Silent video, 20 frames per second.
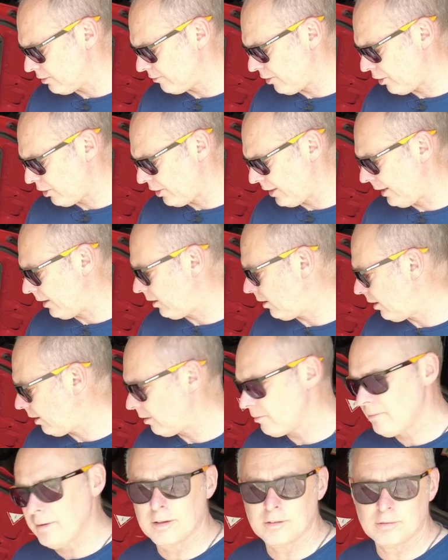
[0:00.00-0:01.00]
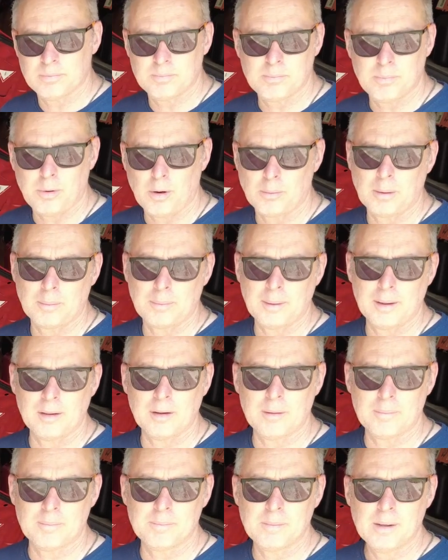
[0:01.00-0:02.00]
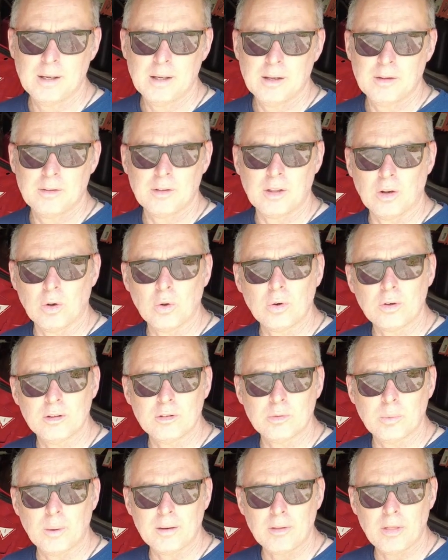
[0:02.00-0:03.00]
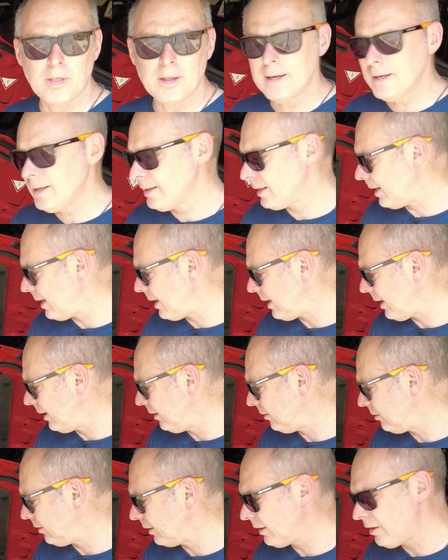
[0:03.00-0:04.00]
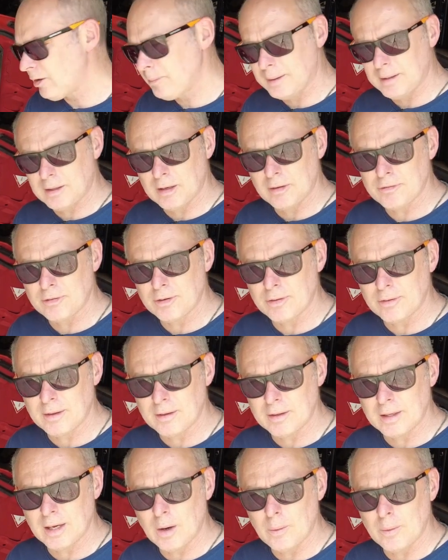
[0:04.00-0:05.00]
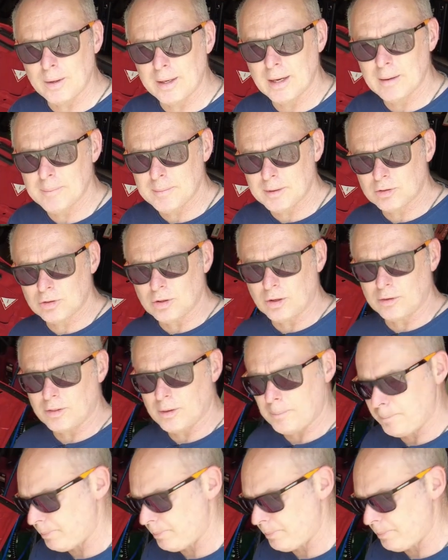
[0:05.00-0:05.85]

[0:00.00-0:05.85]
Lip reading: of the thing is probably the look is one thing. It's a little bit different than the OEM. It's got the